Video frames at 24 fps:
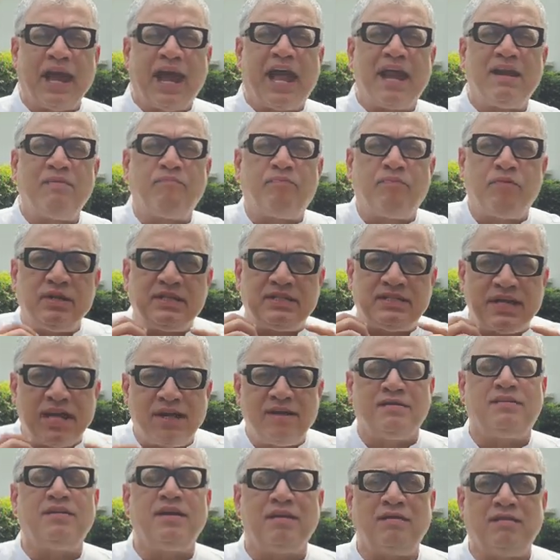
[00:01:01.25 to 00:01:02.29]
and
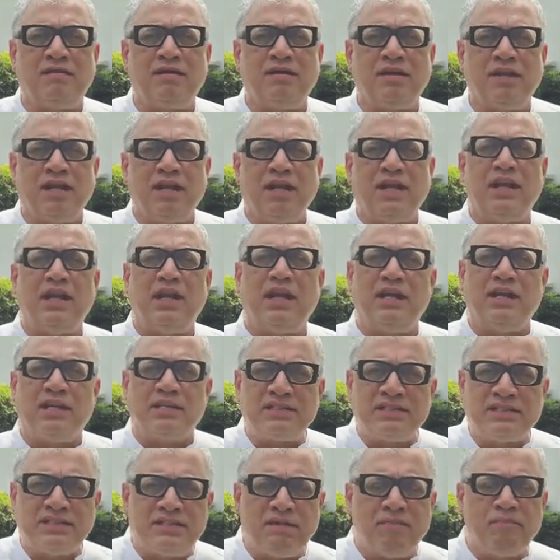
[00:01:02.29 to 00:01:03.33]
present it in
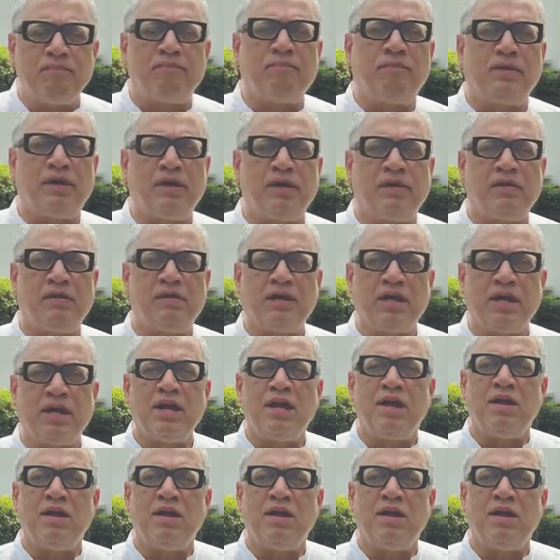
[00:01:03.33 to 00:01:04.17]
a simple,